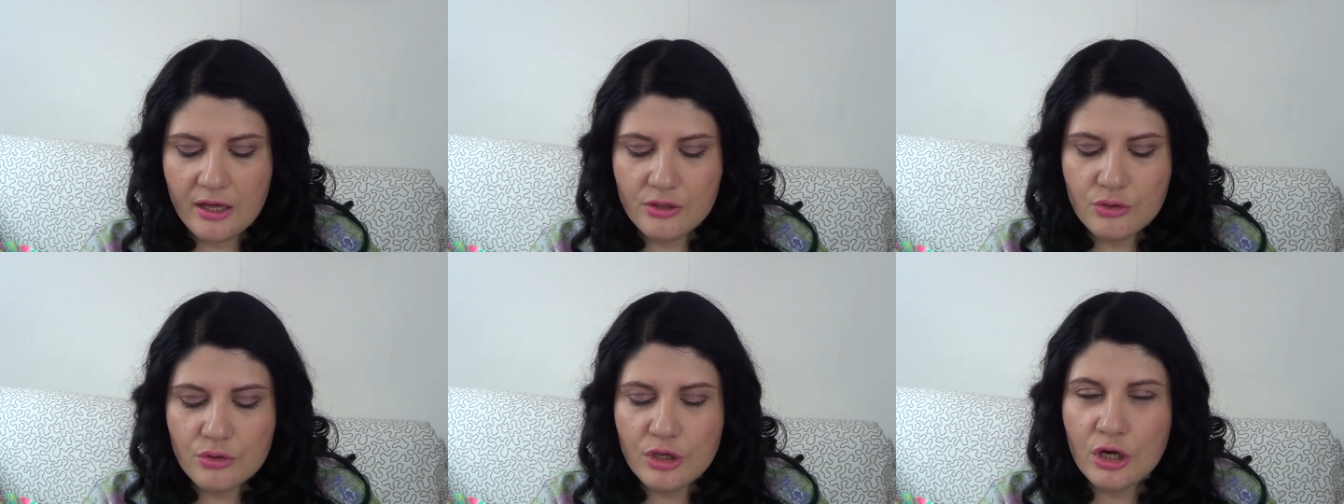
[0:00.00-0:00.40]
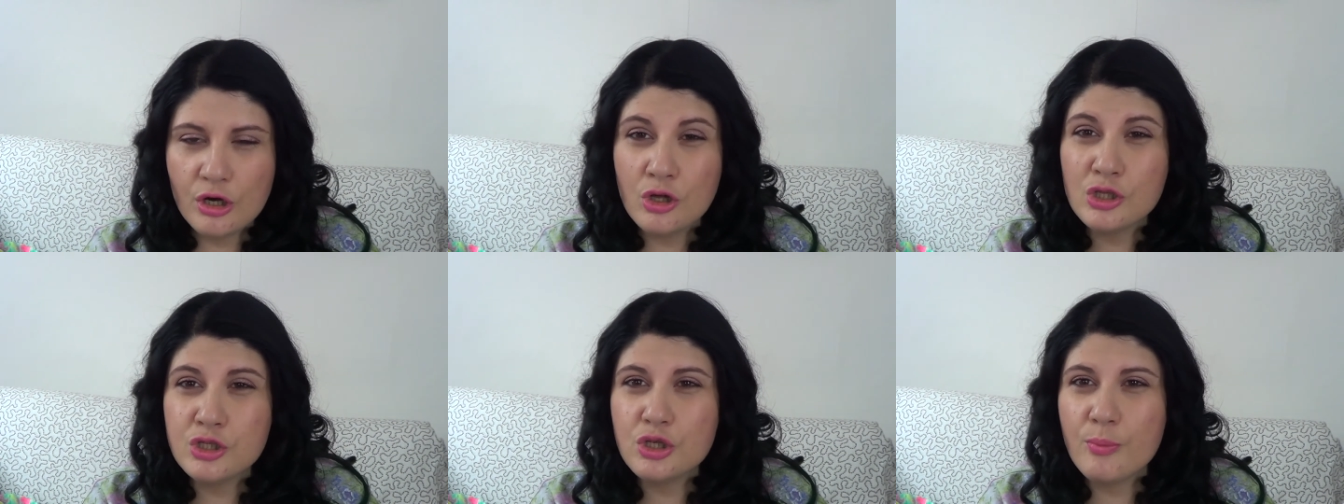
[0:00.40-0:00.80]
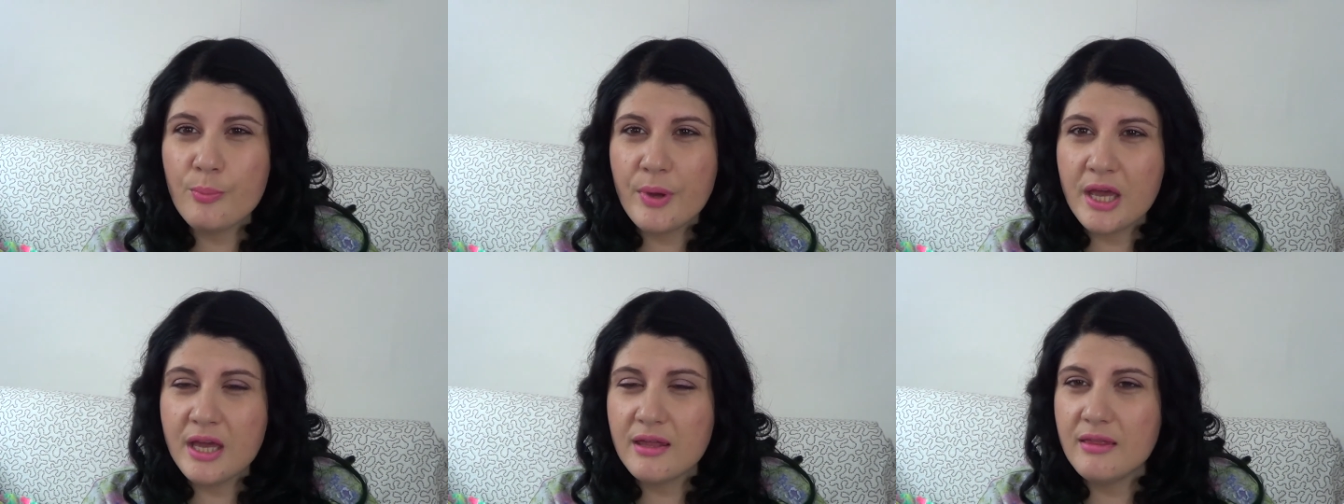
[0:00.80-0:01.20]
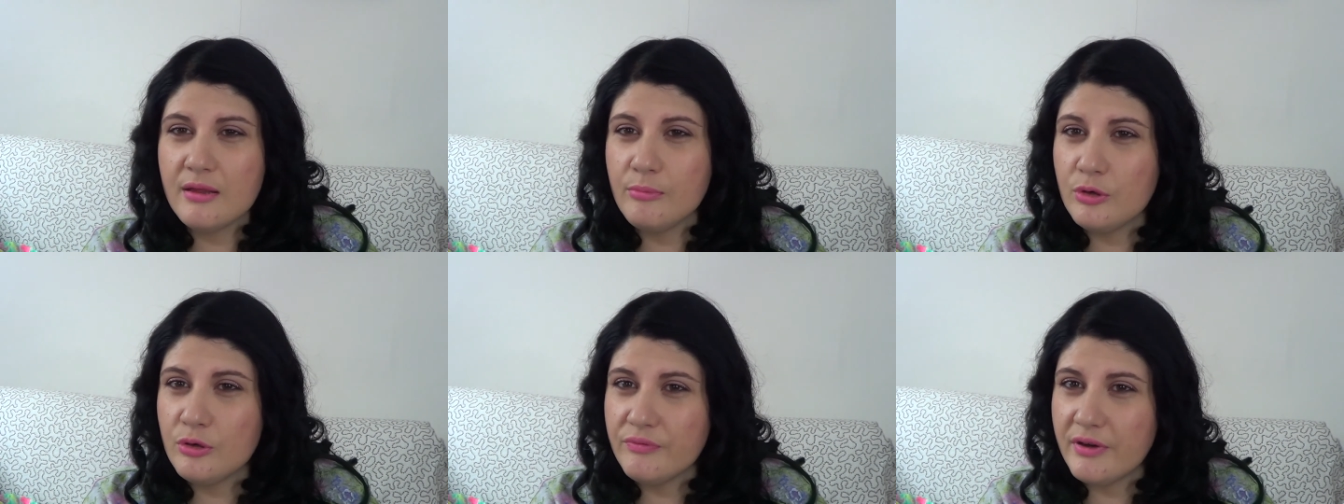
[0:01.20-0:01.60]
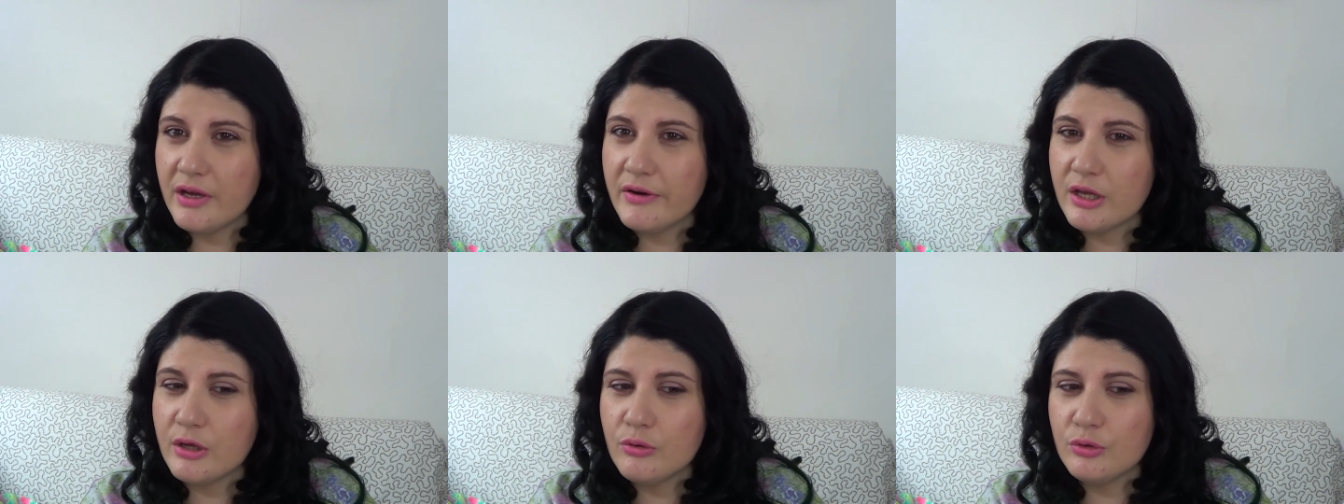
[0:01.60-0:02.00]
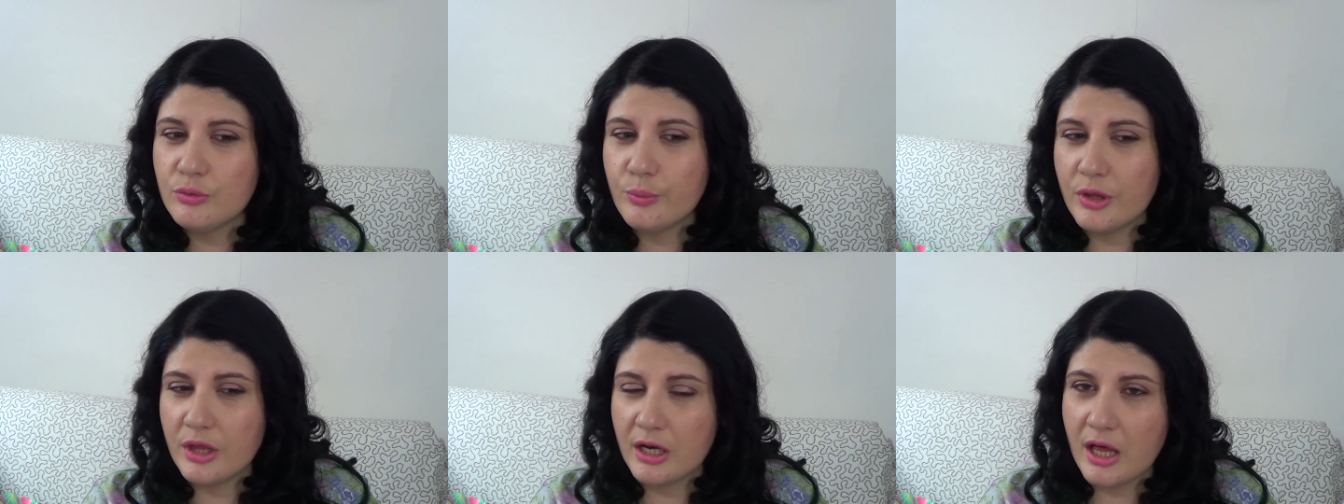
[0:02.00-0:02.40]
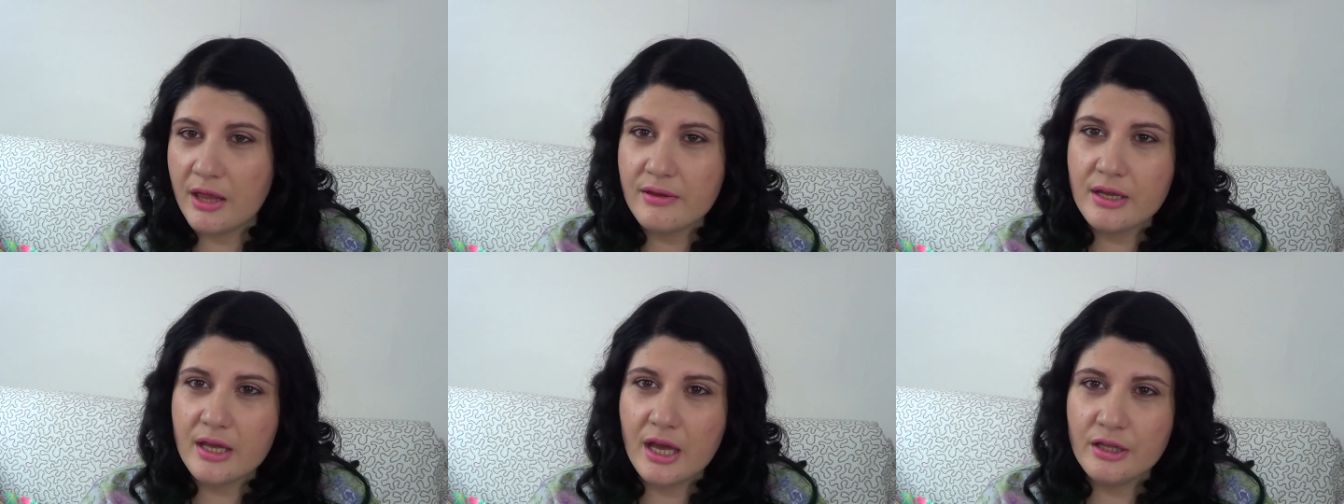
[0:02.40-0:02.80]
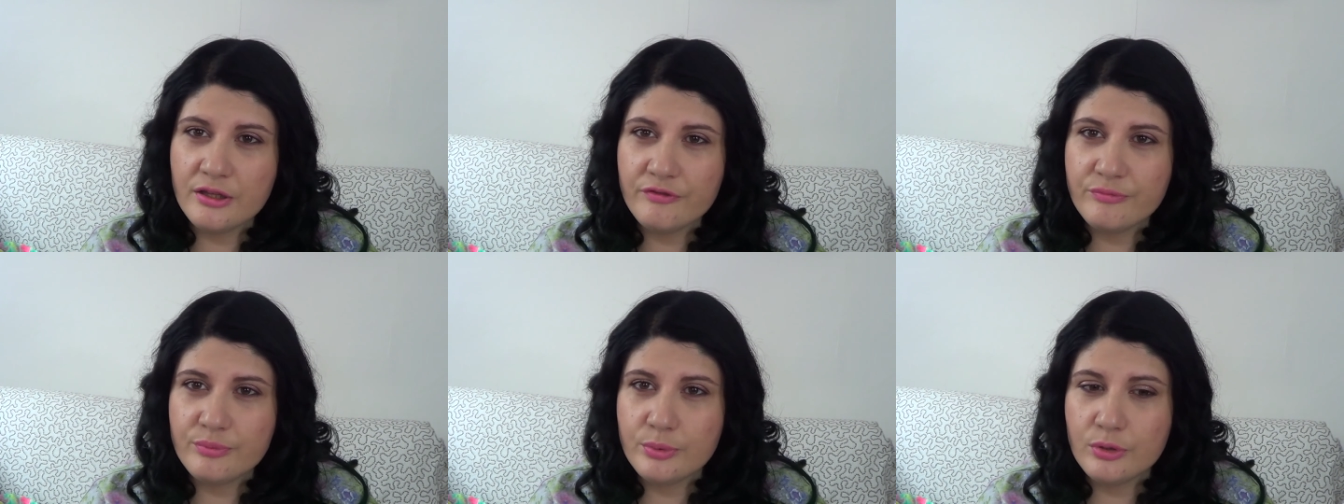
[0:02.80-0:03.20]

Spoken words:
You can also make them look very good with another kind of